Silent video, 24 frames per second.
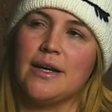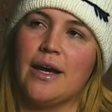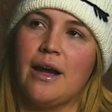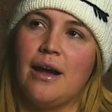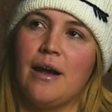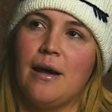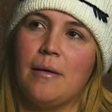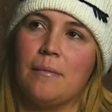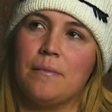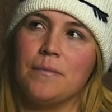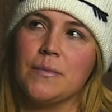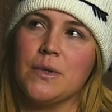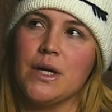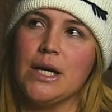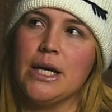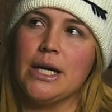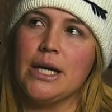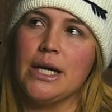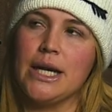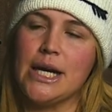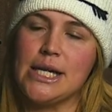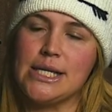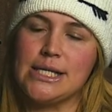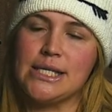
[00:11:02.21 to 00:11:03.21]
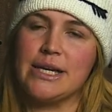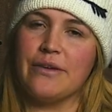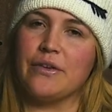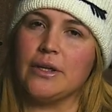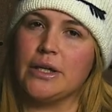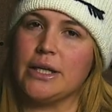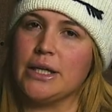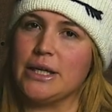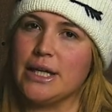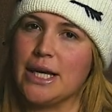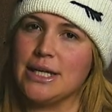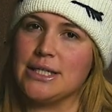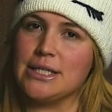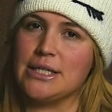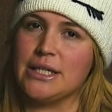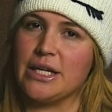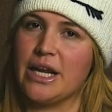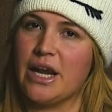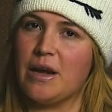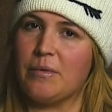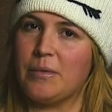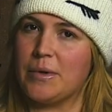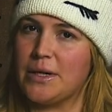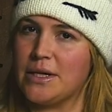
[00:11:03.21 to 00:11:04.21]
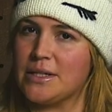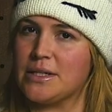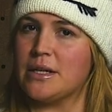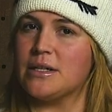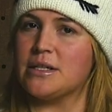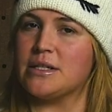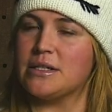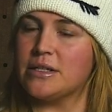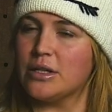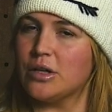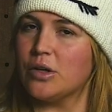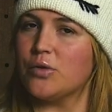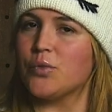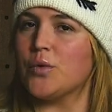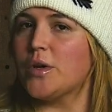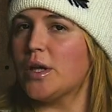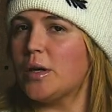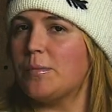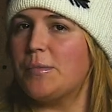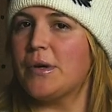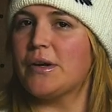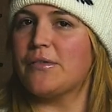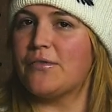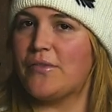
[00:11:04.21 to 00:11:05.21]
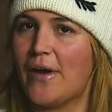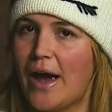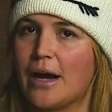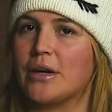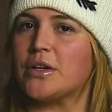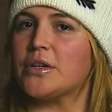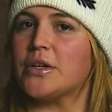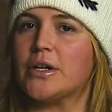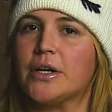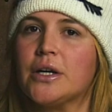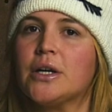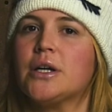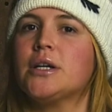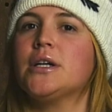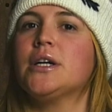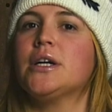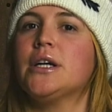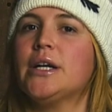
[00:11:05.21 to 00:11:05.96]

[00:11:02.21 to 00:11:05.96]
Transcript: Um, it's definitely less today, but it's, it's still a really big factor.